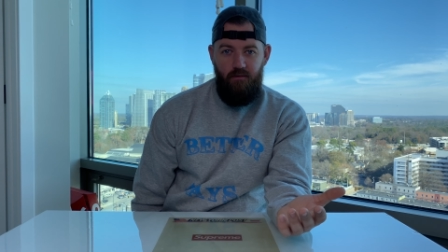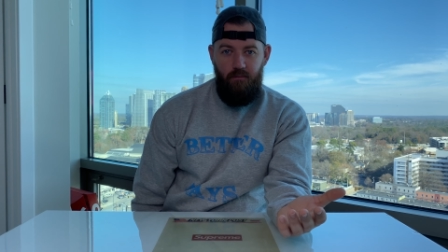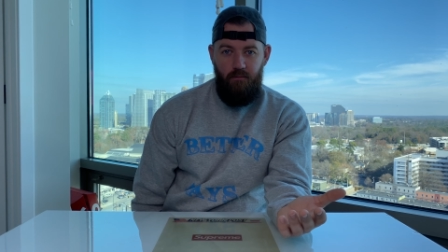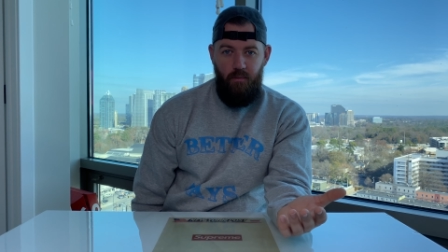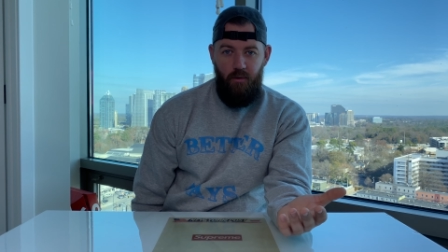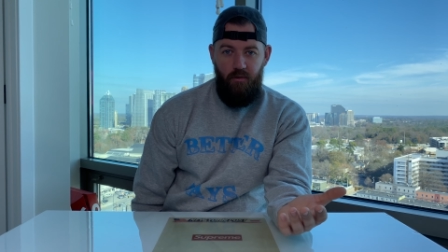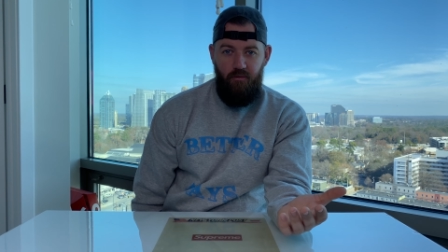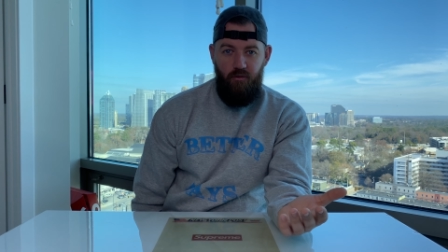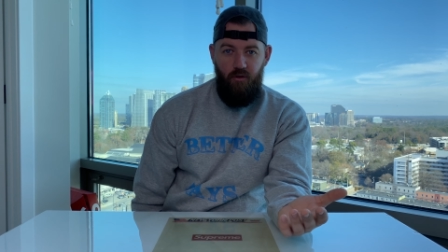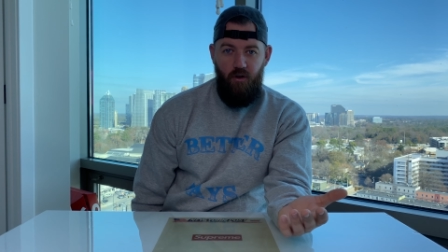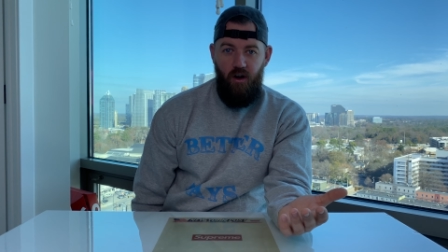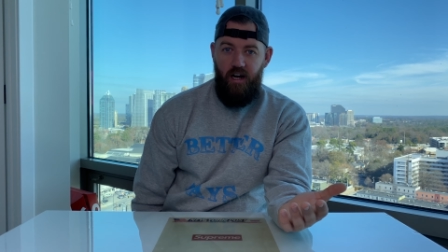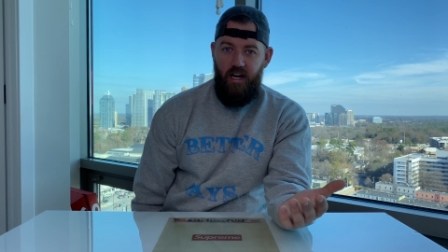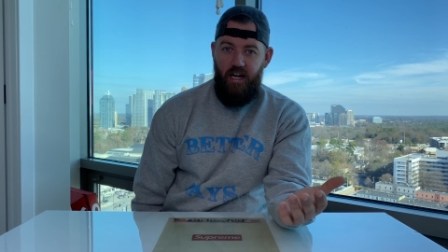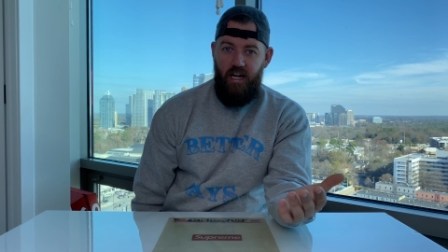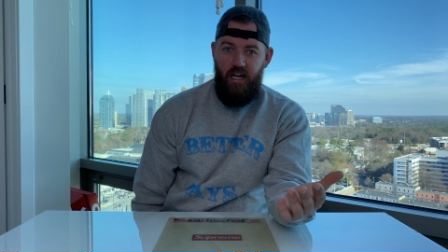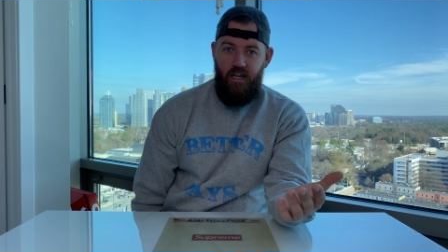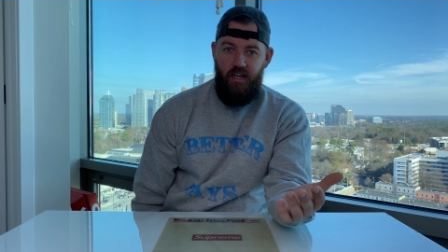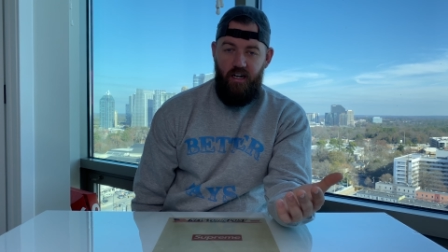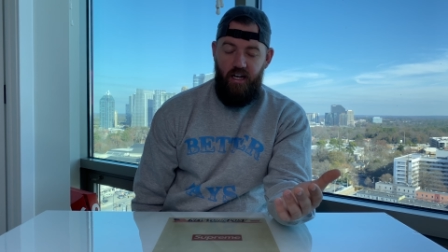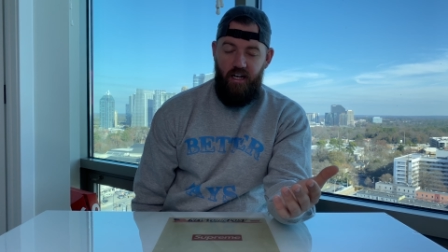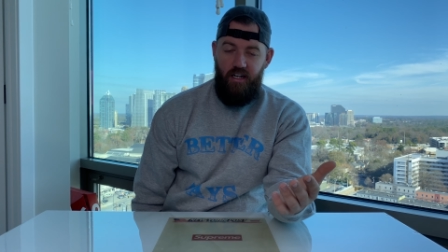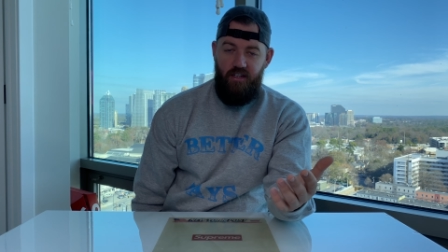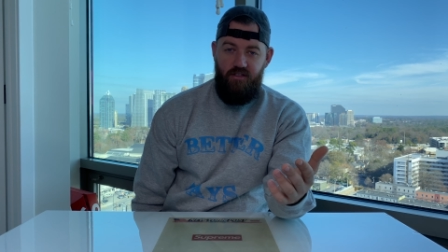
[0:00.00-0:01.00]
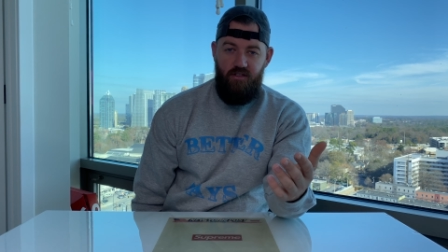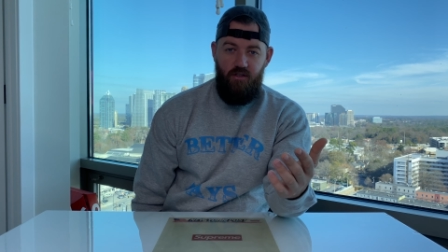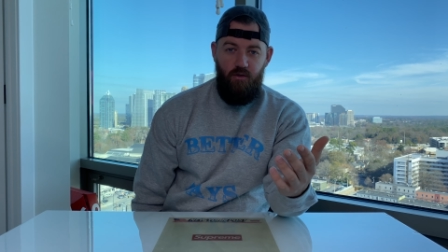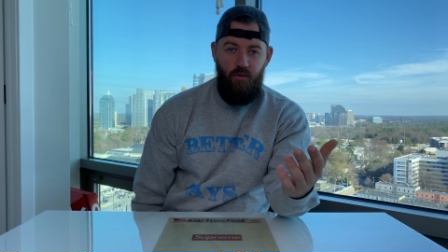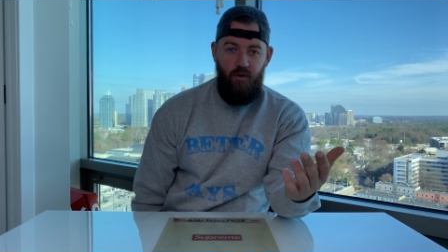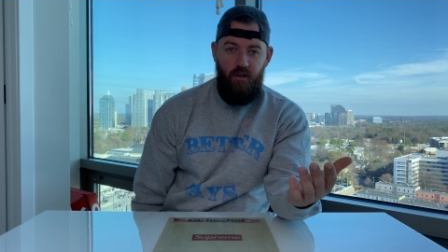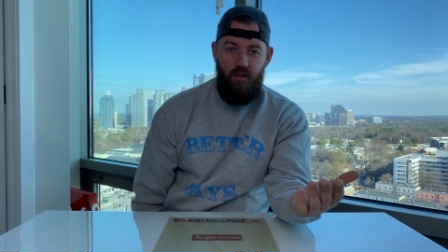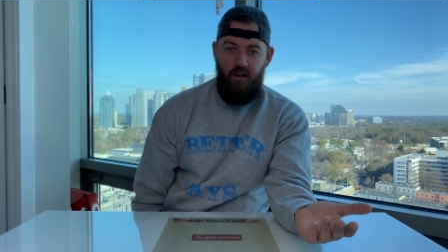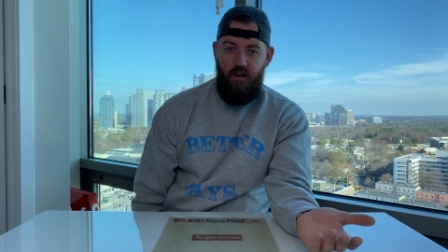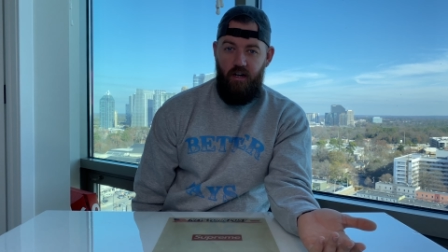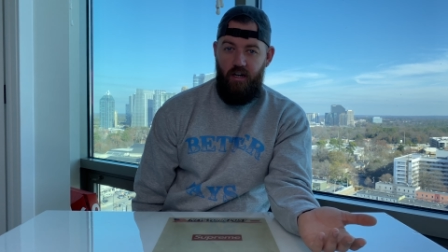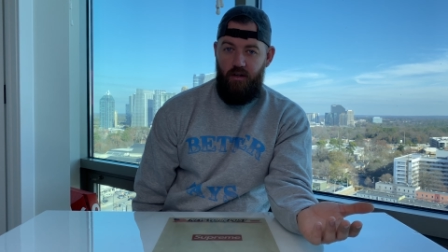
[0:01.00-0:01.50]
before I got an answer
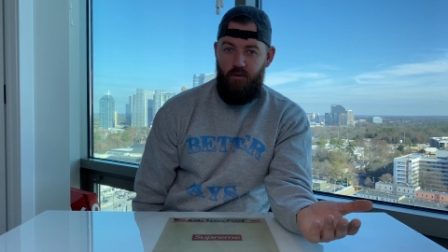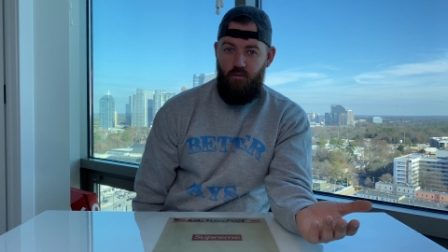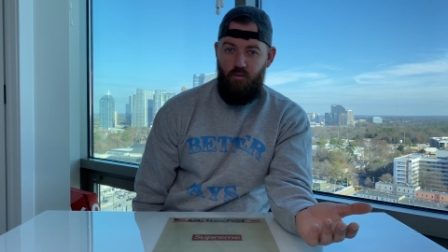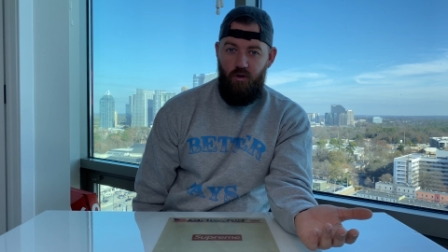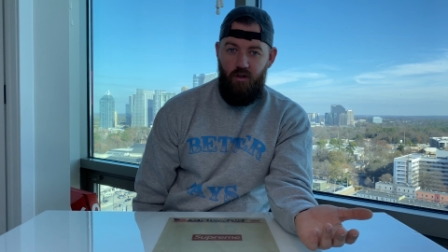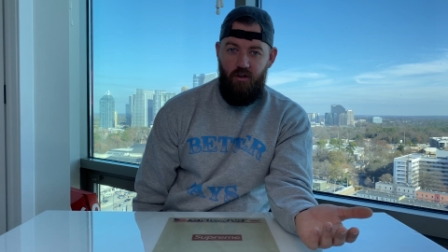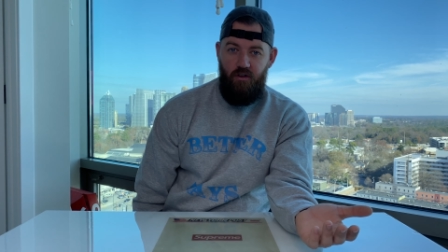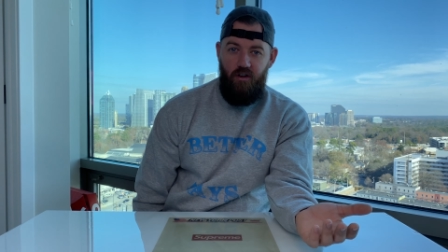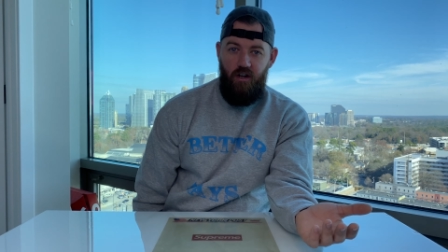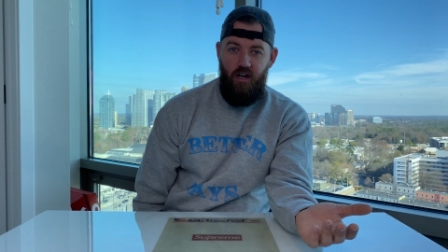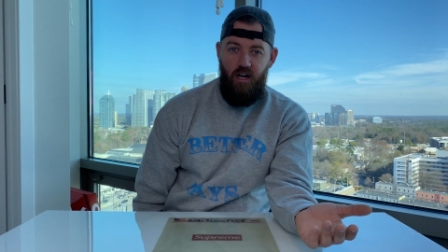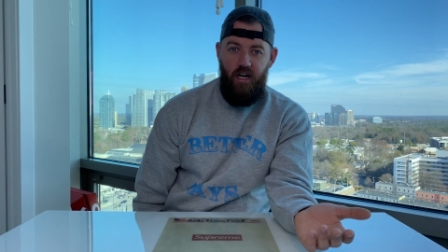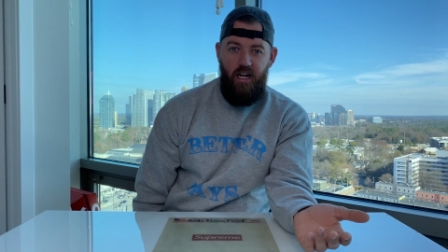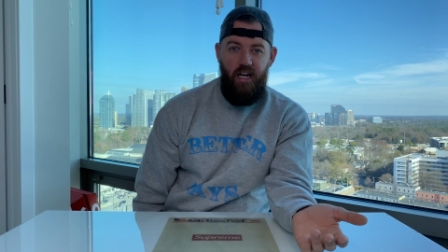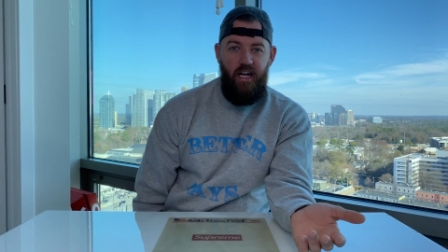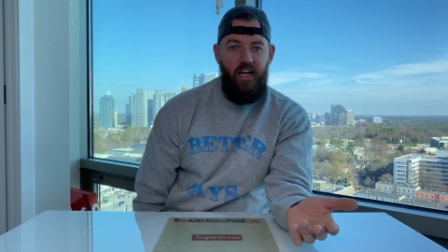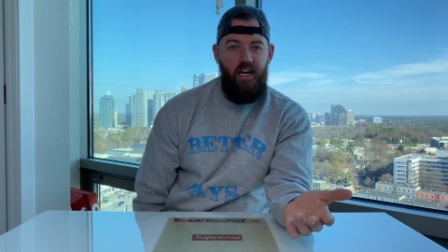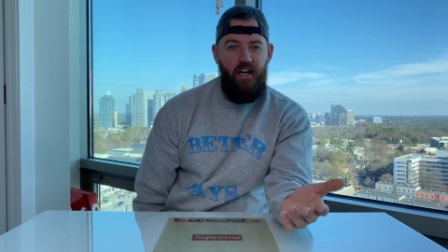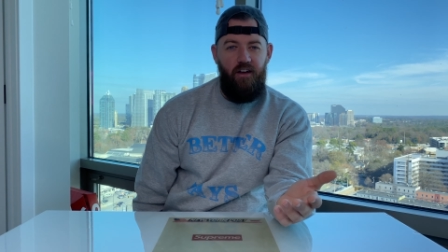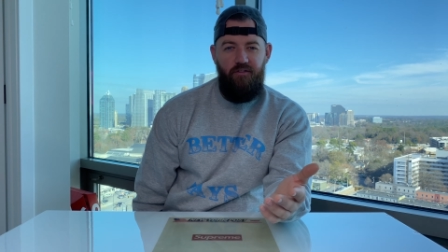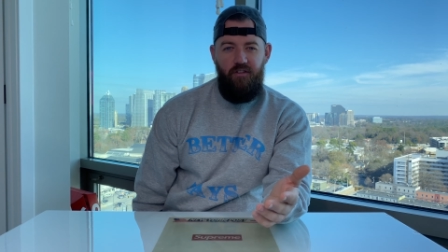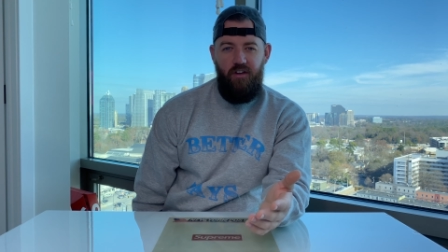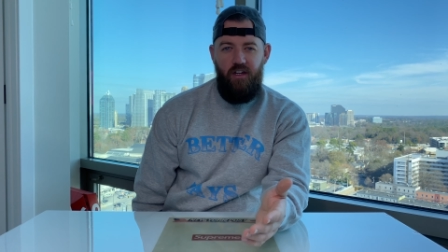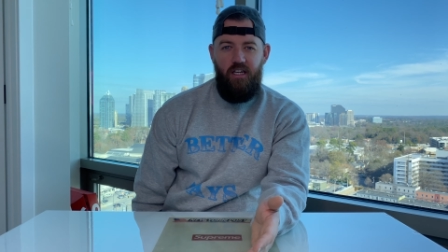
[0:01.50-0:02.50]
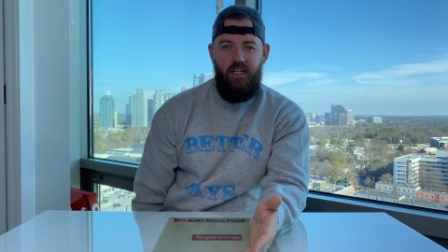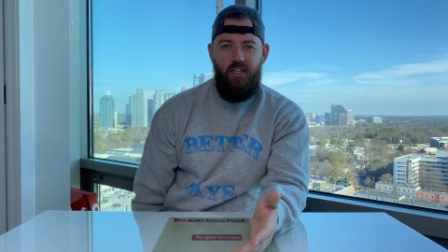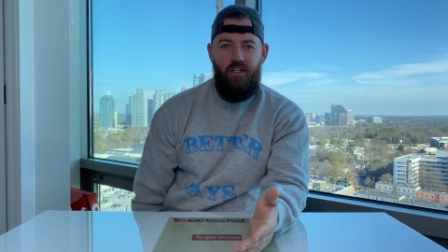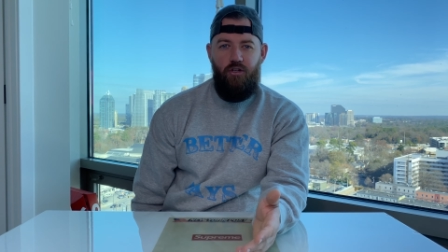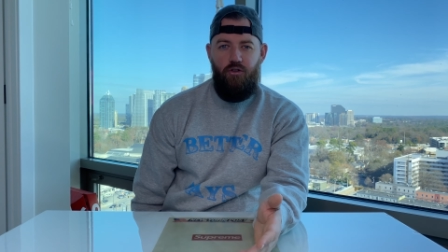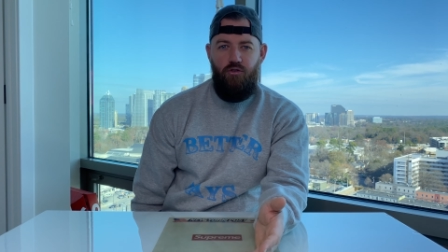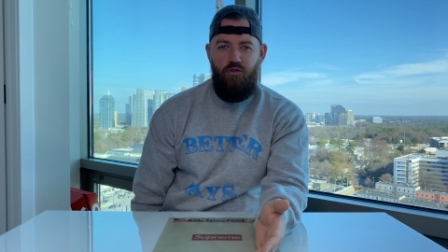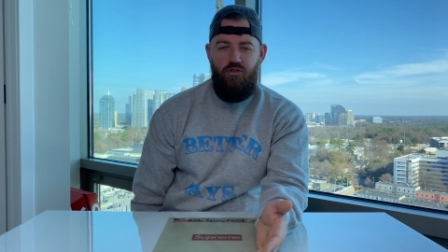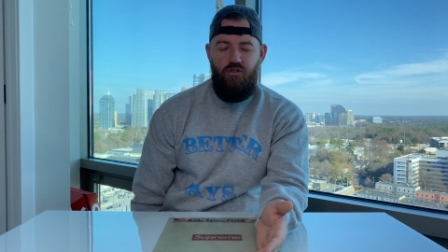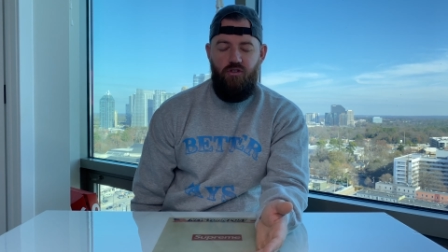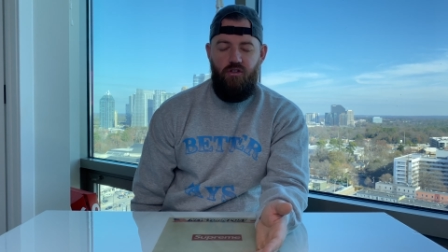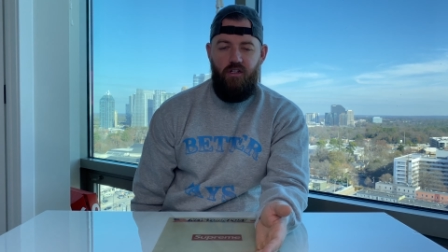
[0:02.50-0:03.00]
whether I'd won or not. And I feel like
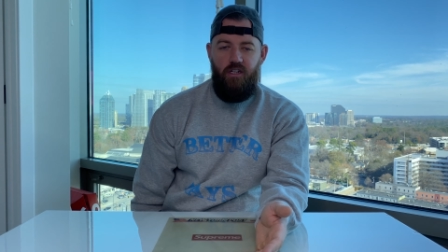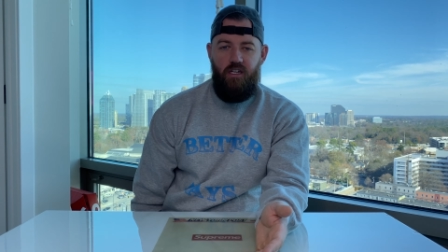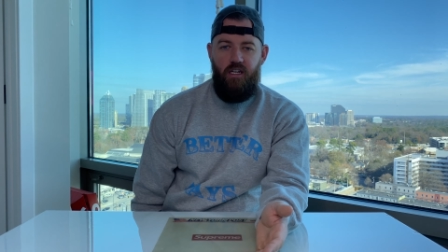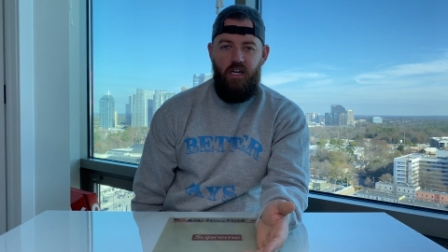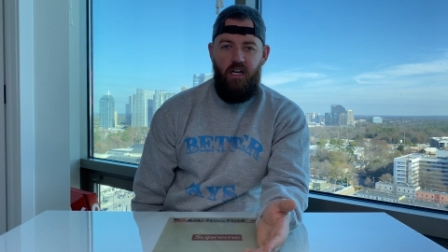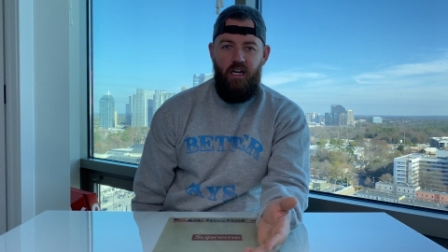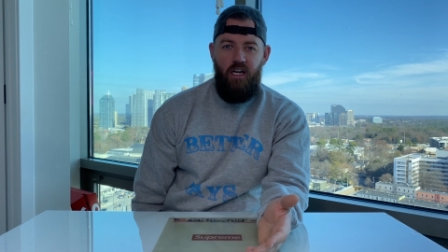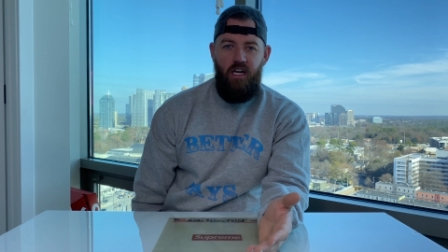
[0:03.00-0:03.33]
usually